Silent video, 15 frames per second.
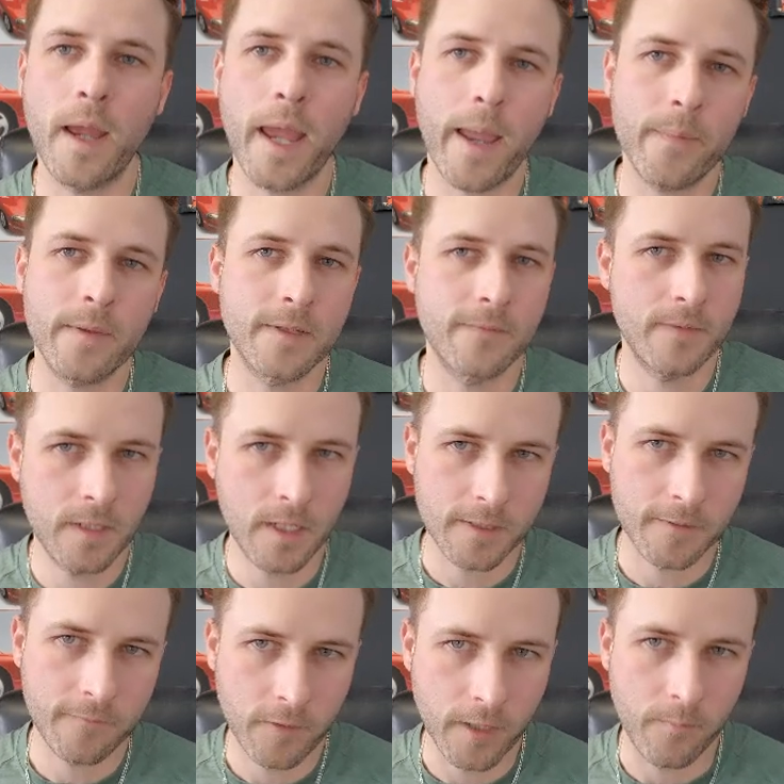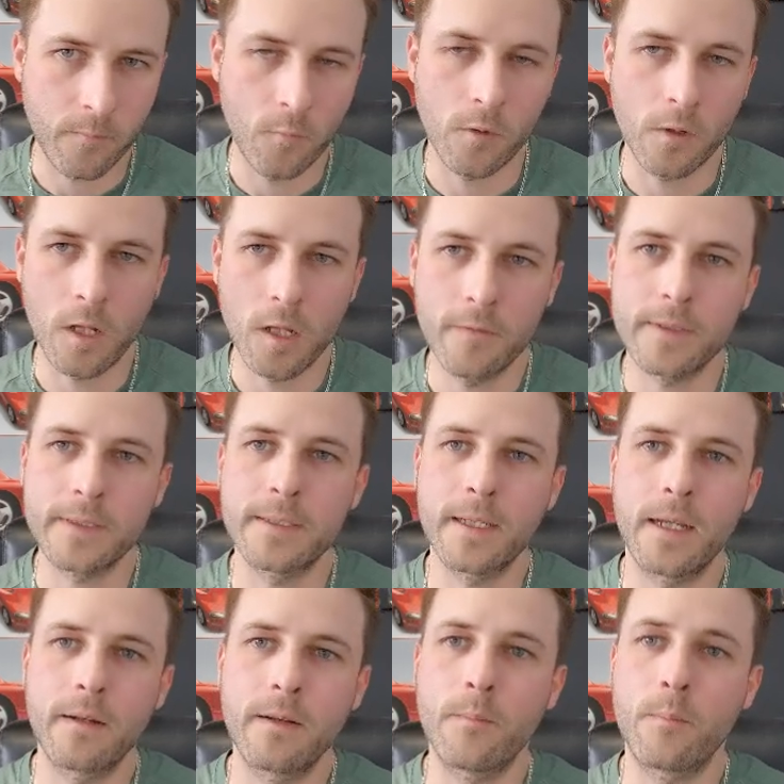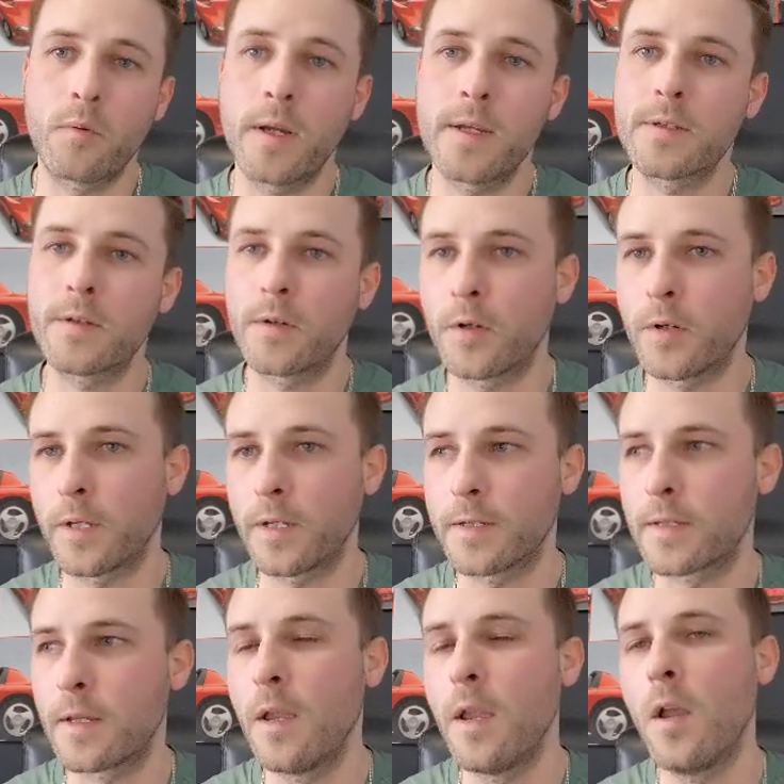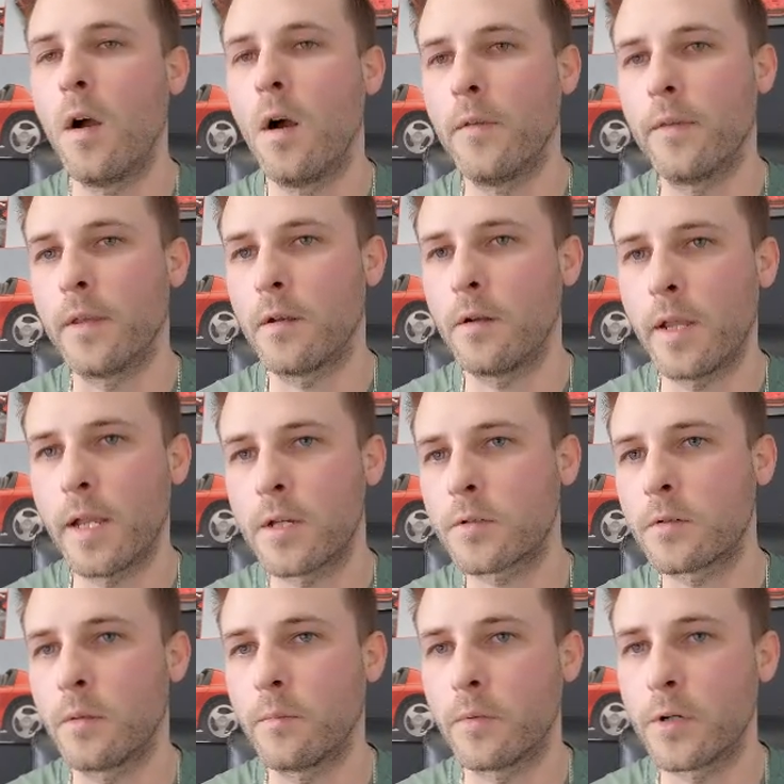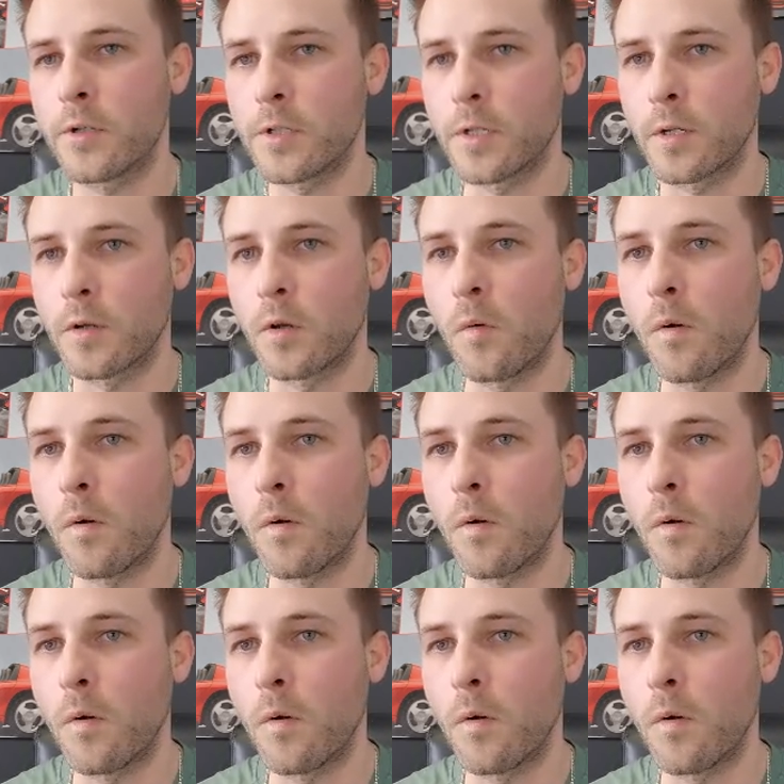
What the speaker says: happens if it does flip, where all of a sudden price to earnings on the international emerging go